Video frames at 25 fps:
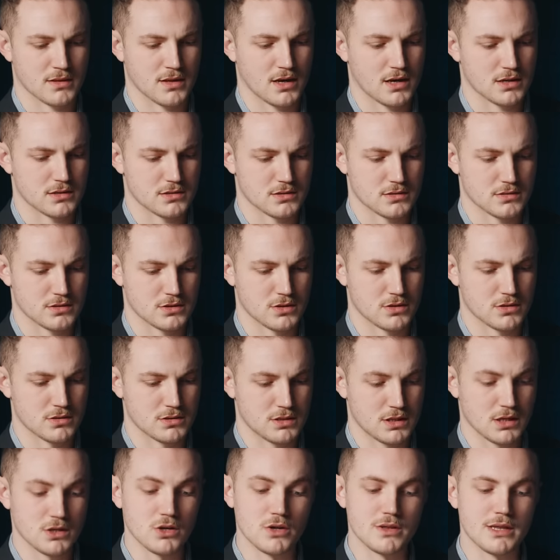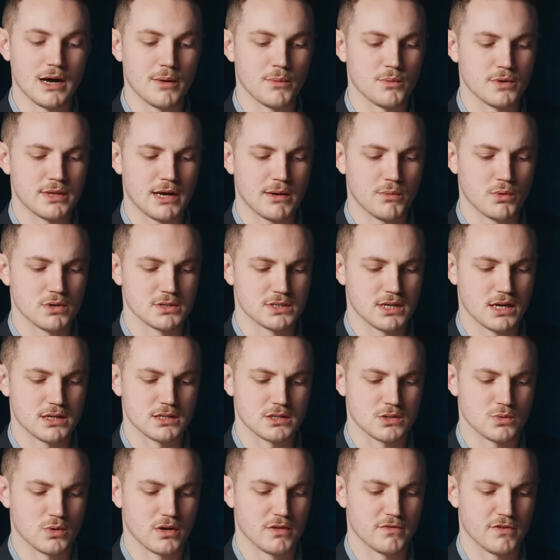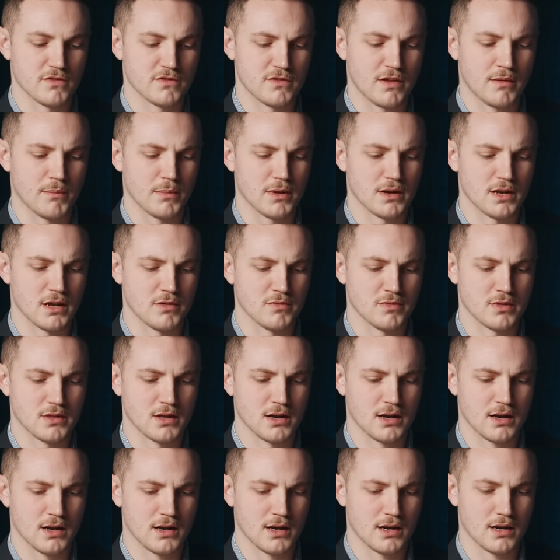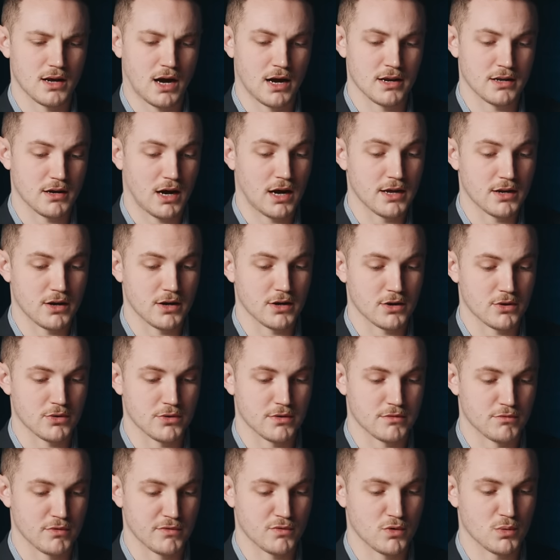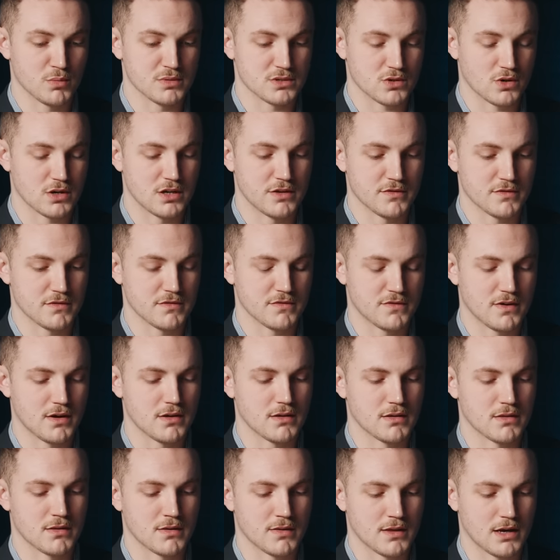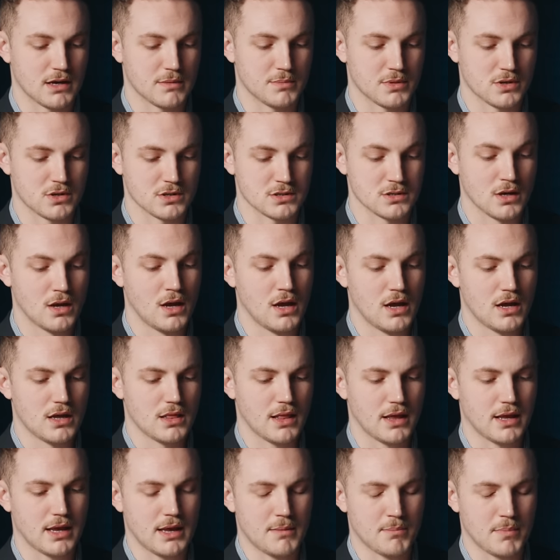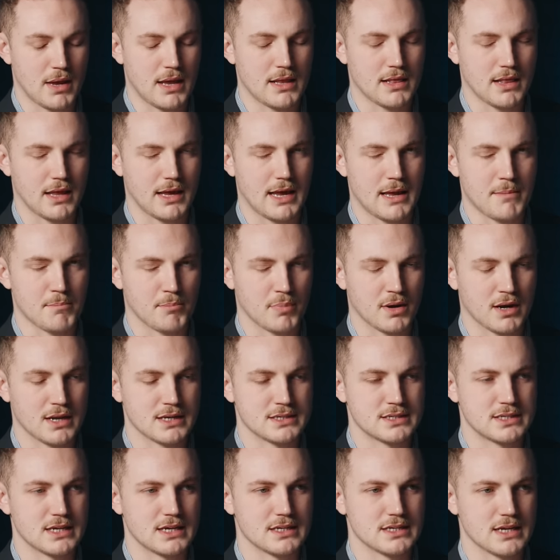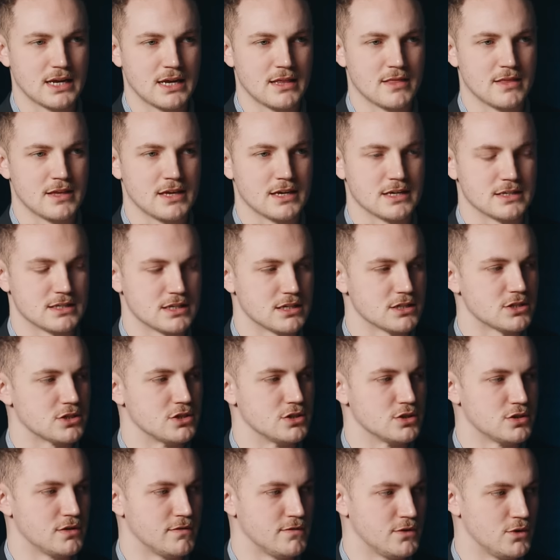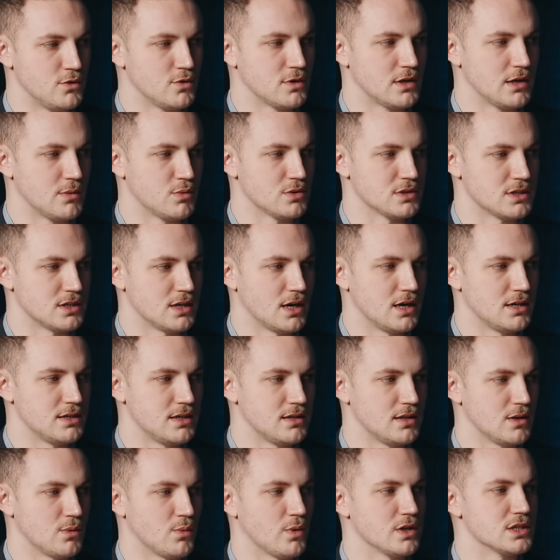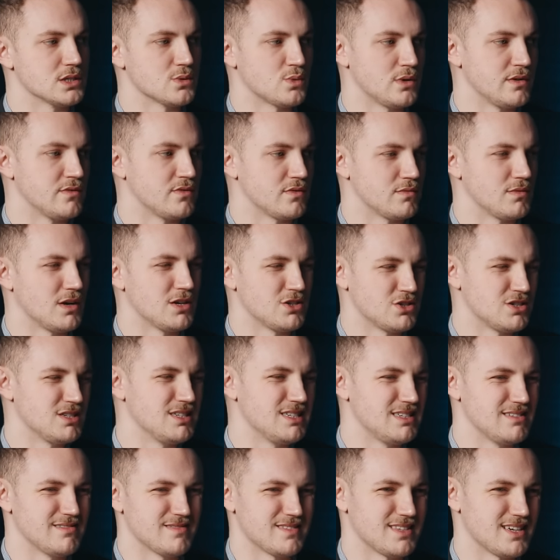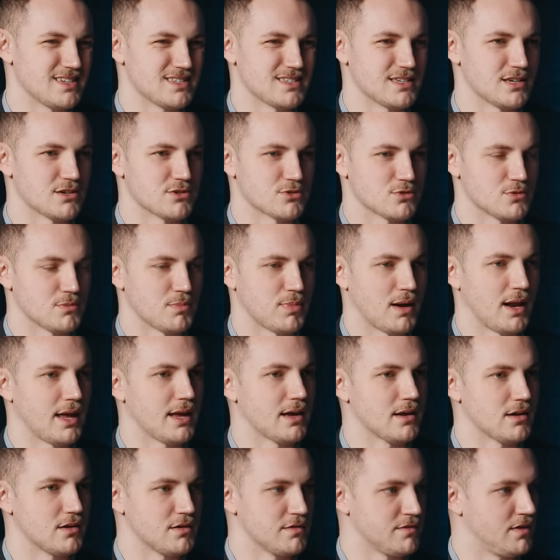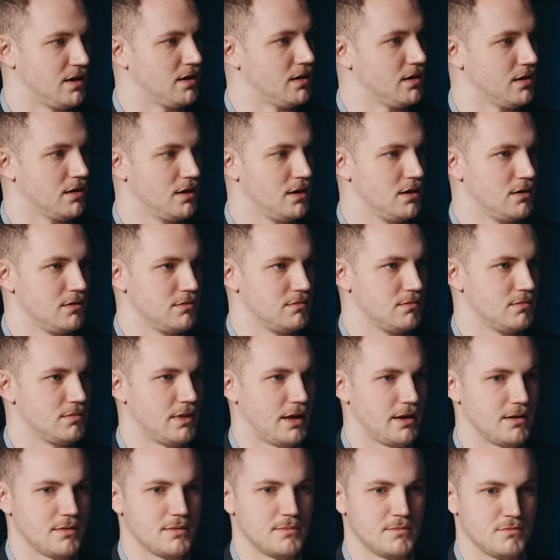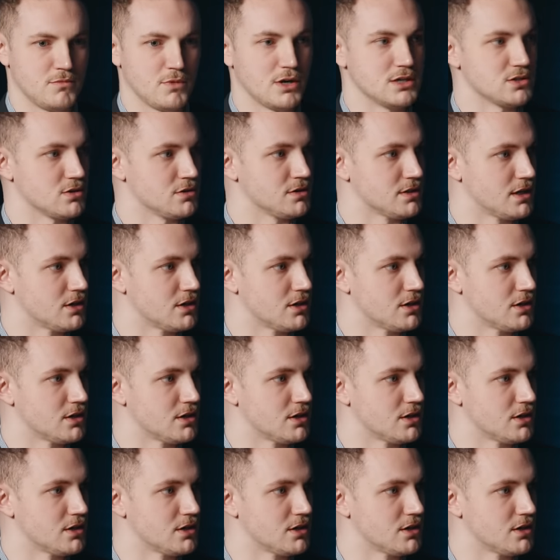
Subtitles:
that. And so, you know, there was that in 2015, but nevertheless, I'd argue that reform has gone even further than that, because, like, implicit in the existence of UKIP was the idea that once we've achieved that central plank of our, like, raison